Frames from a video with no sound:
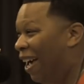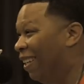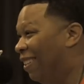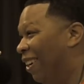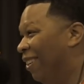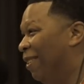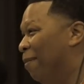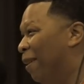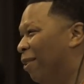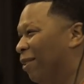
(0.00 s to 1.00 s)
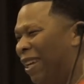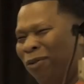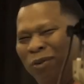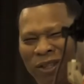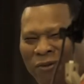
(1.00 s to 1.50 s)
T.I. turned to me. He
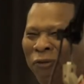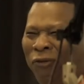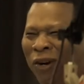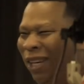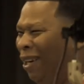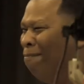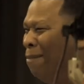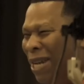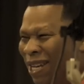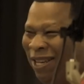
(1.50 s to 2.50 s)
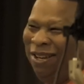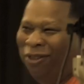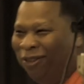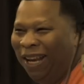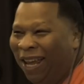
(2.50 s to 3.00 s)
was like, what the fuck he
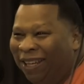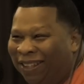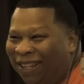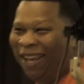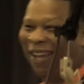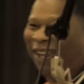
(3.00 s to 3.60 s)
mean he don't like